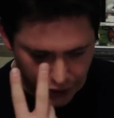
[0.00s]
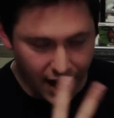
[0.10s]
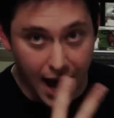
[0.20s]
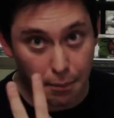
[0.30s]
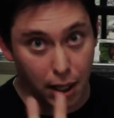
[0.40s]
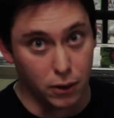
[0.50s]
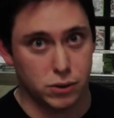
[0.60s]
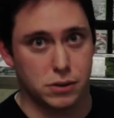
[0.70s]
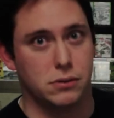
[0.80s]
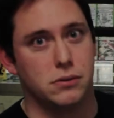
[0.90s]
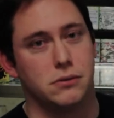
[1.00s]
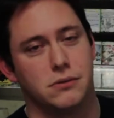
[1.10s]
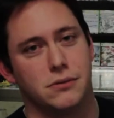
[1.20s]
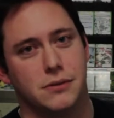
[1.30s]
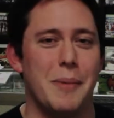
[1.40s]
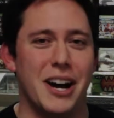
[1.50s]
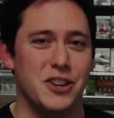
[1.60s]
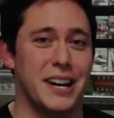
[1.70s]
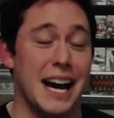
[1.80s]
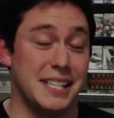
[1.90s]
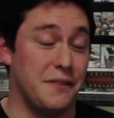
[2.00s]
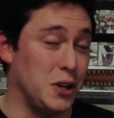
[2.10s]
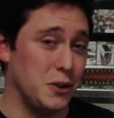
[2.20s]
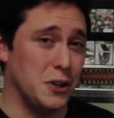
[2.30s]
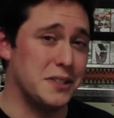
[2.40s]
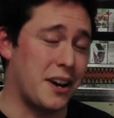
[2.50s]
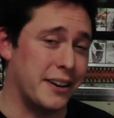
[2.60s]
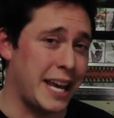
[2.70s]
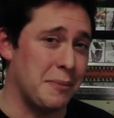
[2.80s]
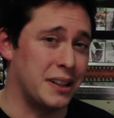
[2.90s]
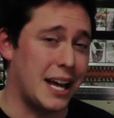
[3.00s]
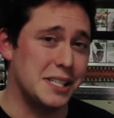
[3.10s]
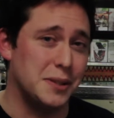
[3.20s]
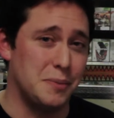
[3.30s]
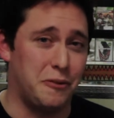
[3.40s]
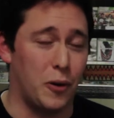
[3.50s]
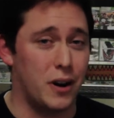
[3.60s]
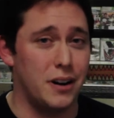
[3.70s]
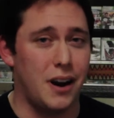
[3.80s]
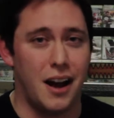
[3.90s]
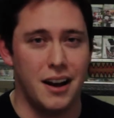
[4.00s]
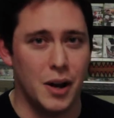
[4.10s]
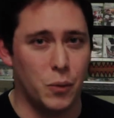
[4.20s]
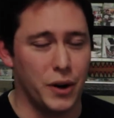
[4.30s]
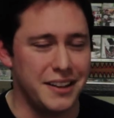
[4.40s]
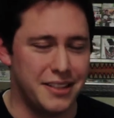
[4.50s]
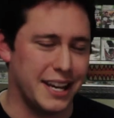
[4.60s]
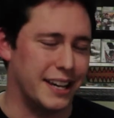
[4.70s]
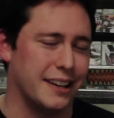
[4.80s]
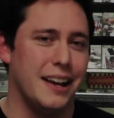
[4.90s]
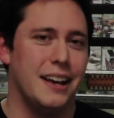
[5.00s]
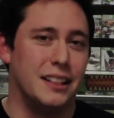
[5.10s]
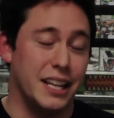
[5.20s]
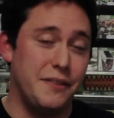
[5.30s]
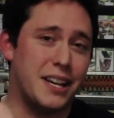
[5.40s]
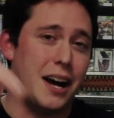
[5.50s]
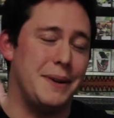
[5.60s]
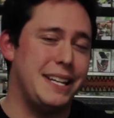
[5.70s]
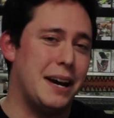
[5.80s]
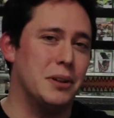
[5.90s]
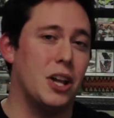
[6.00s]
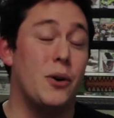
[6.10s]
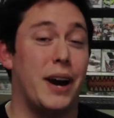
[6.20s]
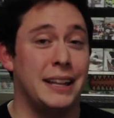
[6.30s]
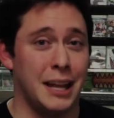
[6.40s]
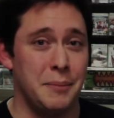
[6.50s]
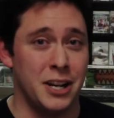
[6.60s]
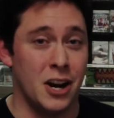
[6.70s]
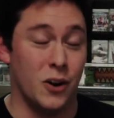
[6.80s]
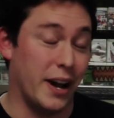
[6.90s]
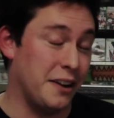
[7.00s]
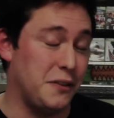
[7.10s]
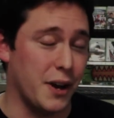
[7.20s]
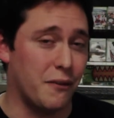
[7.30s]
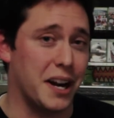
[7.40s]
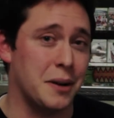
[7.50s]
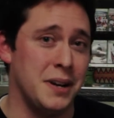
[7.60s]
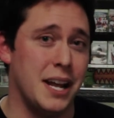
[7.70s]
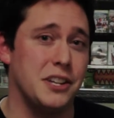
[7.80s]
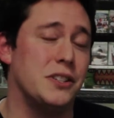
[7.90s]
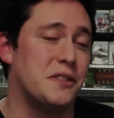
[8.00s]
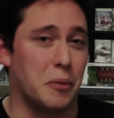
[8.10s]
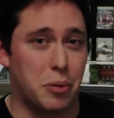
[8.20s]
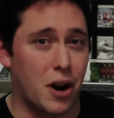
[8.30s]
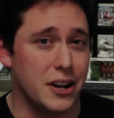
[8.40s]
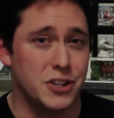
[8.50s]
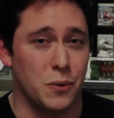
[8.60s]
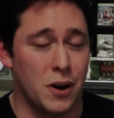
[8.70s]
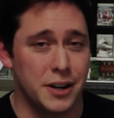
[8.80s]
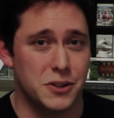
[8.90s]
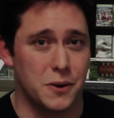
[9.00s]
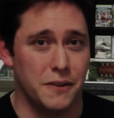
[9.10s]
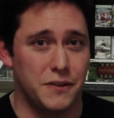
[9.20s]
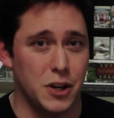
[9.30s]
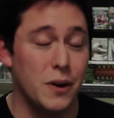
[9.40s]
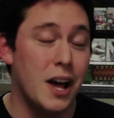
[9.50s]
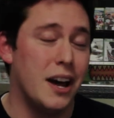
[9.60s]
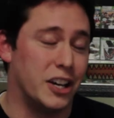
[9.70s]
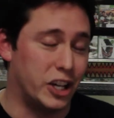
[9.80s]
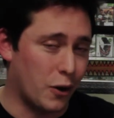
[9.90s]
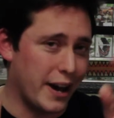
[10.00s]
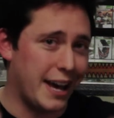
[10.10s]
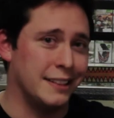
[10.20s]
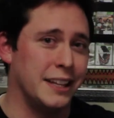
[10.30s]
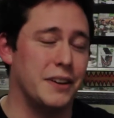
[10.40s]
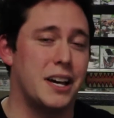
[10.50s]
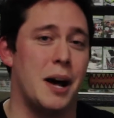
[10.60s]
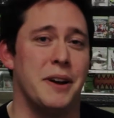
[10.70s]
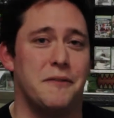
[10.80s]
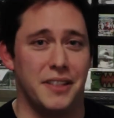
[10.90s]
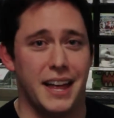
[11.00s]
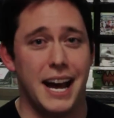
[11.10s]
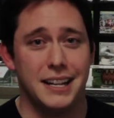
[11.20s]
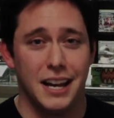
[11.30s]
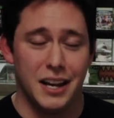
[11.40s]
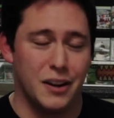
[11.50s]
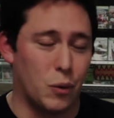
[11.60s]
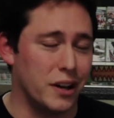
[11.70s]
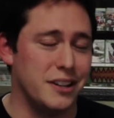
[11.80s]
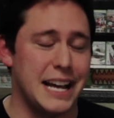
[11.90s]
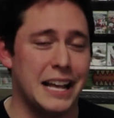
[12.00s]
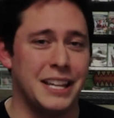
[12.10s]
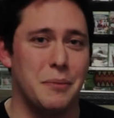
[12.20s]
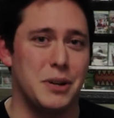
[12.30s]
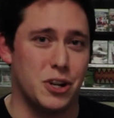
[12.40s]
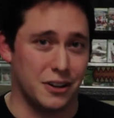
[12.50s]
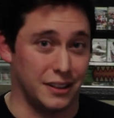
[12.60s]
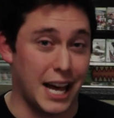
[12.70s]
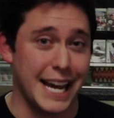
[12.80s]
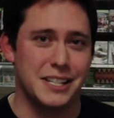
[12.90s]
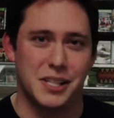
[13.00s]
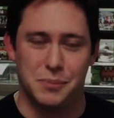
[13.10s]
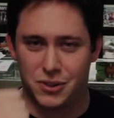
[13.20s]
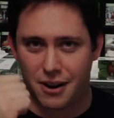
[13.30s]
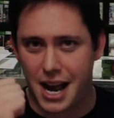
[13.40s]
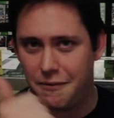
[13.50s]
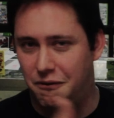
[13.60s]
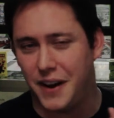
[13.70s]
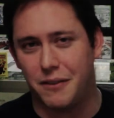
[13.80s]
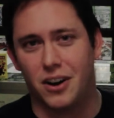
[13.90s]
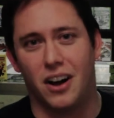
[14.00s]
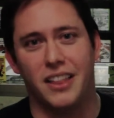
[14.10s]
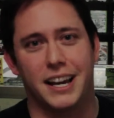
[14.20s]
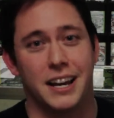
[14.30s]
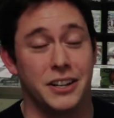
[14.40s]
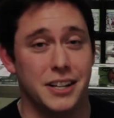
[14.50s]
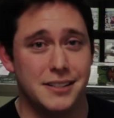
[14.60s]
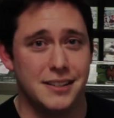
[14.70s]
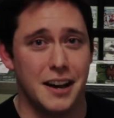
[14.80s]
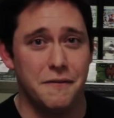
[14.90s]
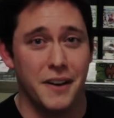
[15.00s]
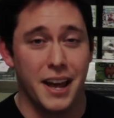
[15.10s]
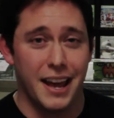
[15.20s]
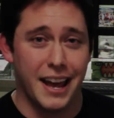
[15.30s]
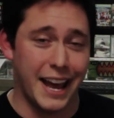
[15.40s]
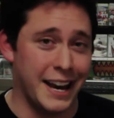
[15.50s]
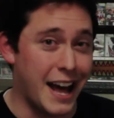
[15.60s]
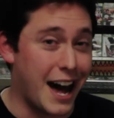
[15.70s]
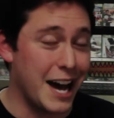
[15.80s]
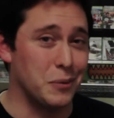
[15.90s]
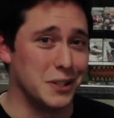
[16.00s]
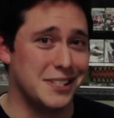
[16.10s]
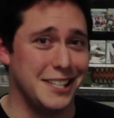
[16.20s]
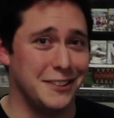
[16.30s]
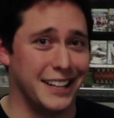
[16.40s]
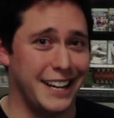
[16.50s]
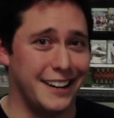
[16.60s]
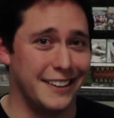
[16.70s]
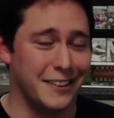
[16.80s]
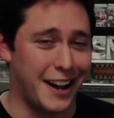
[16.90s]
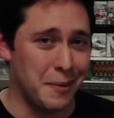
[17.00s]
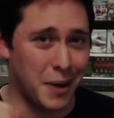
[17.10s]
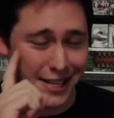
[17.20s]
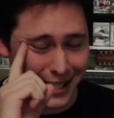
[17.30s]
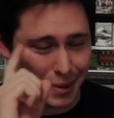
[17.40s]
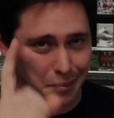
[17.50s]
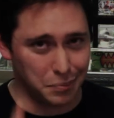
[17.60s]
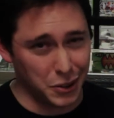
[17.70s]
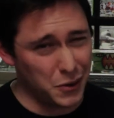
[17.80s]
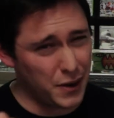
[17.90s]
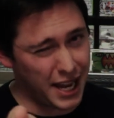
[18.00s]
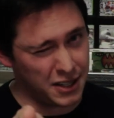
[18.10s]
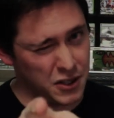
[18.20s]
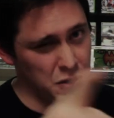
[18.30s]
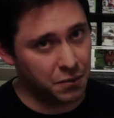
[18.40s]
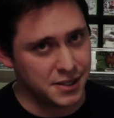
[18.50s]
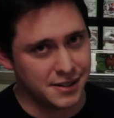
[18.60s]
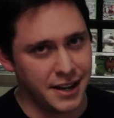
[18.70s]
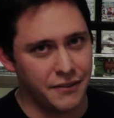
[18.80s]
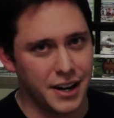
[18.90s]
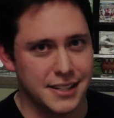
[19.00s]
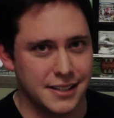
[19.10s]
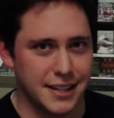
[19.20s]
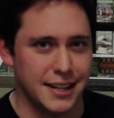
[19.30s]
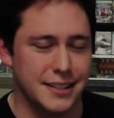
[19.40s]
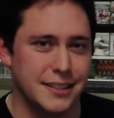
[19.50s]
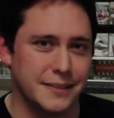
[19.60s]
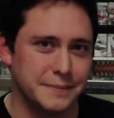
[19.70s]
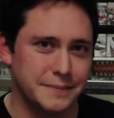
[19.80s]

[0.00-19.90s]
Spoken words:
For your eyeballs. What about you guys? Have you used Gunnar gaming glasses before? What do you think? Leave a comment down below and let me know. And if you have recommendations for products you want us to review, go ahead and leave a comment for that. While you're down there, be sure to like, subscribe, favorite, all that kind of good stuff. And I will see you later. I'm Eyes Epic Blue, and you must never hesitate.